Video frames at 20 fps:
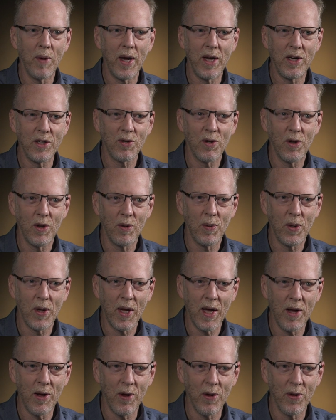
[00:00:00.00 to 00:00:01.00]
based global
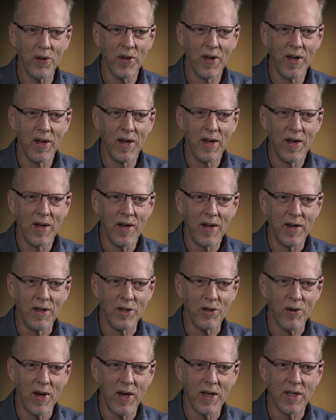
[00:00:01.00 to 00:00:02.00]
health and
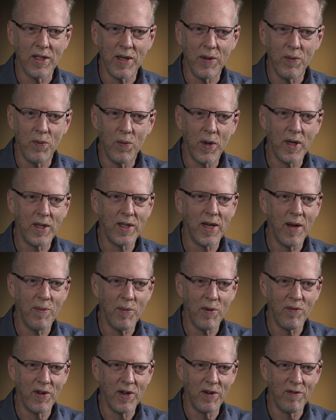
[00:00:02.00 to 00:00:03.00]
try to say what
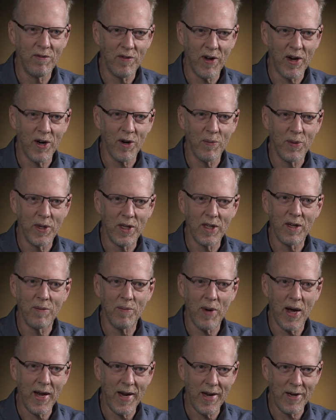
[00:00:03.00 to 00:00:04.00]
type of an environment
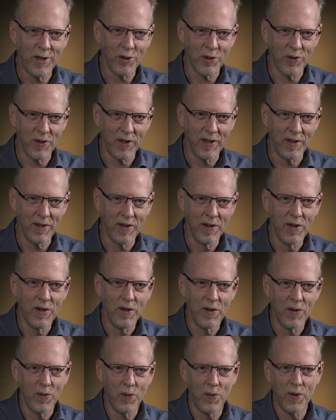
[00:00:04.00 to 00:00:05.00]
am I entering?
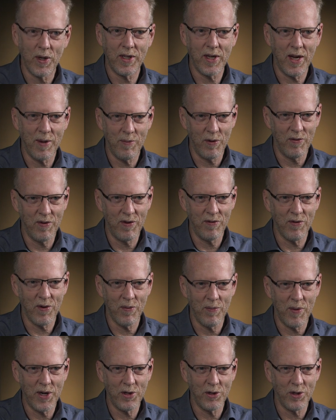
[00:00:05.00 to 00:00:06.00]
What type of
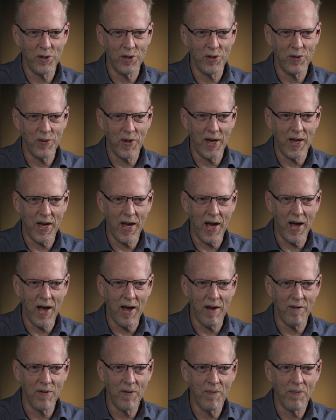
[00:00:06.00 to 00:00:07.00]
information do I
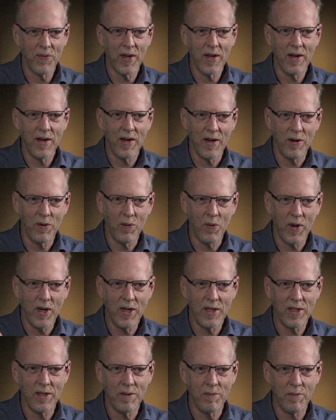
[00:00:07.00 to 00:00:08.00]
have? And what
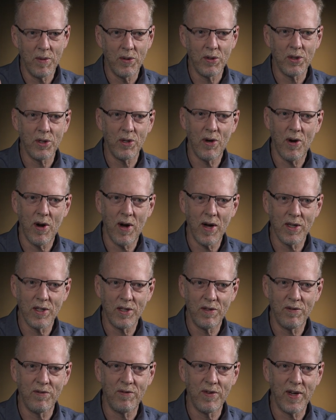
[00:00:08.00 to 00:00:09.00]
is the most
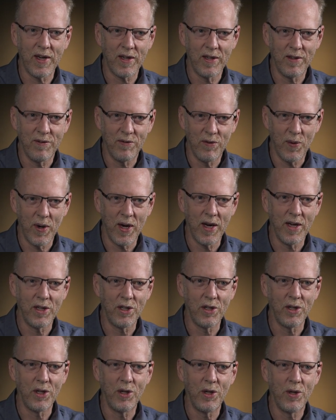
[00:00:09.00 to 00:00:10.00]
cost effective way
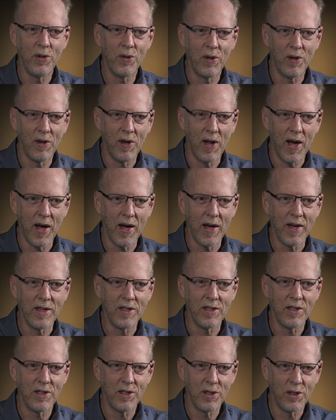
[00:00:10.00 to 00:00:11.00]
to
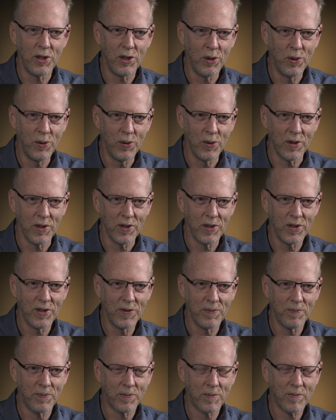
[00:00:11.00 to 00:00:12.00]
utilize the mm-hmm. tools
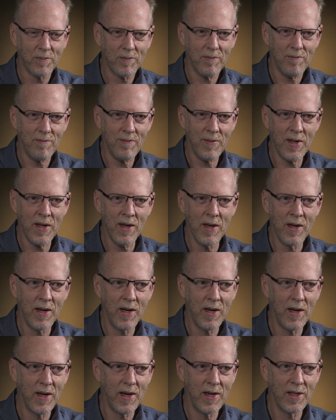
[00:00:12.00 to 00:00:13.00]

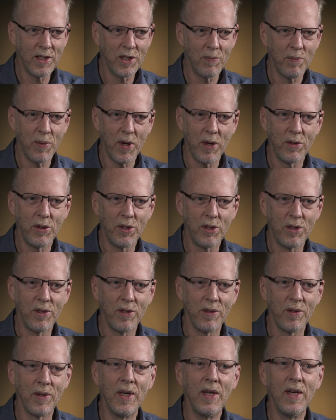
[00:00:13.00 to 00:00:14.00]
uh, as opposed
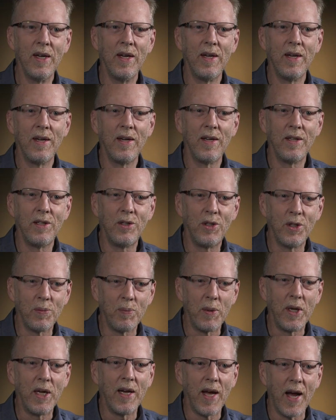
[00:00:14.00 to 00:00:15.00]
to
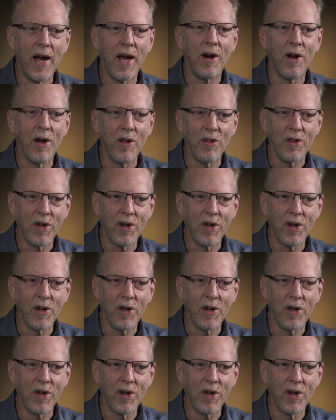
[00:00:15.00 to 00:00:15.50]
just being add on